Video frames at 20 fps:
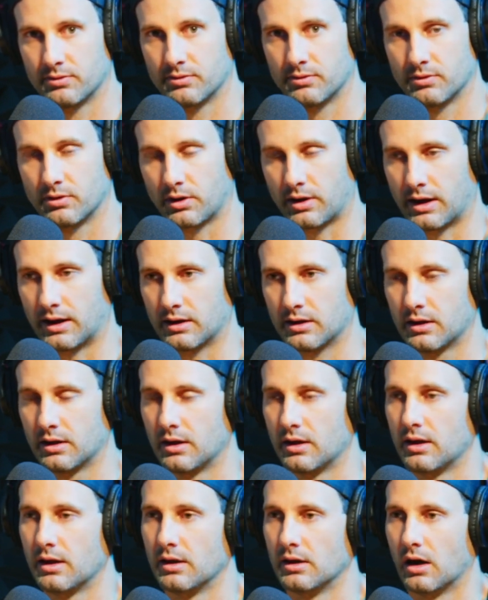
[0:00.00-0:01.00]
Okay.
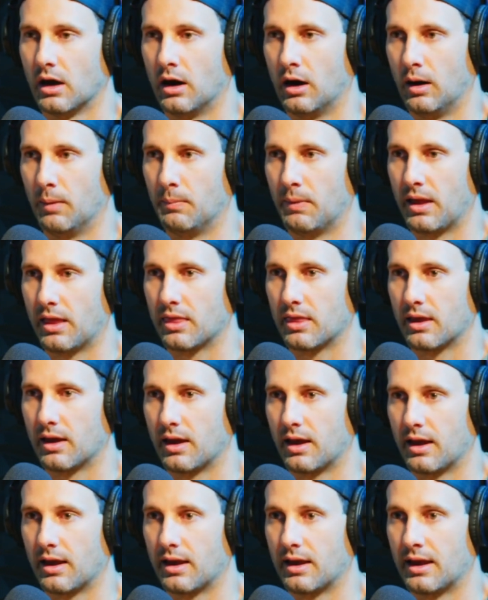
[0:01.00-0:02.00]

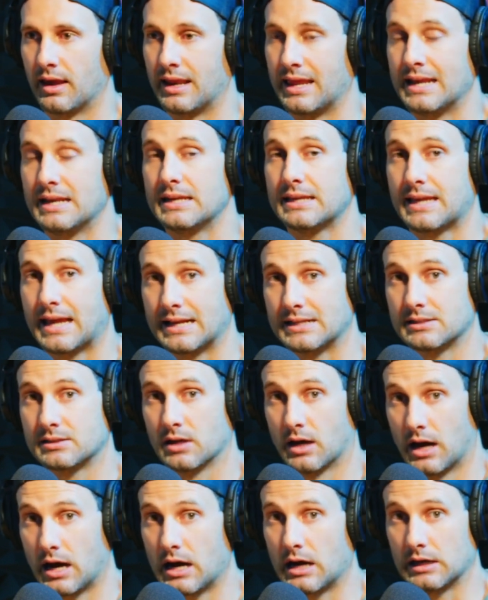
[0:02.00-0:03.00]
It indicates to
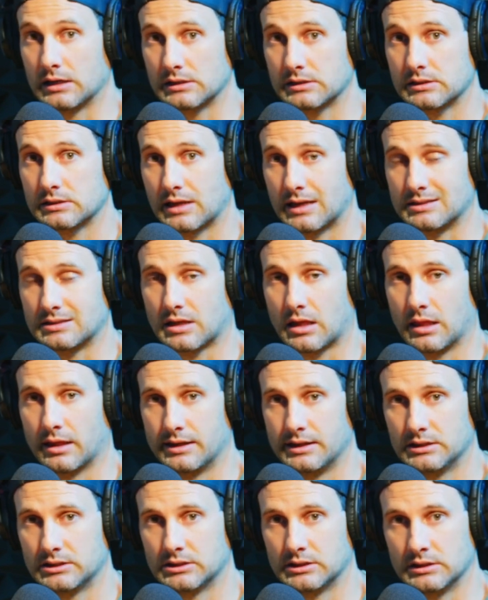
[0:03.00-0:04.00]
us as
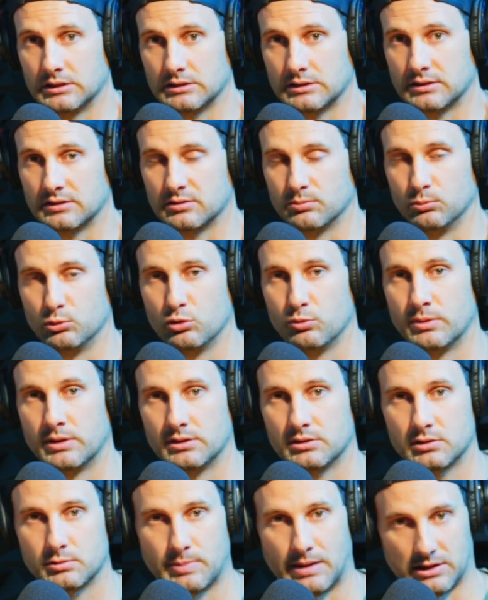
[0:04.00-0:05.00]
clinicians, as movement
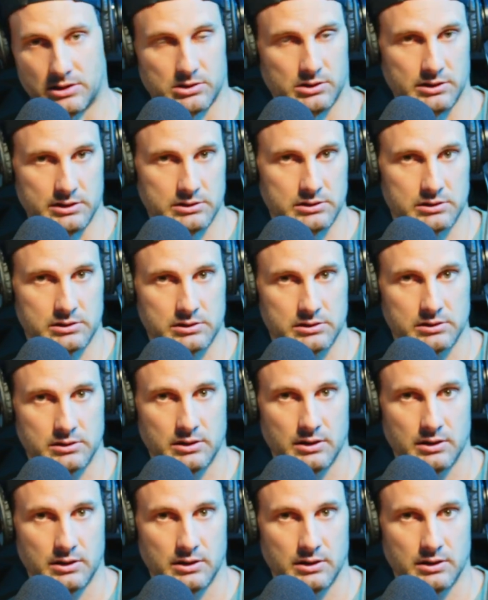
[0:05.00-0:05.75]
specialists,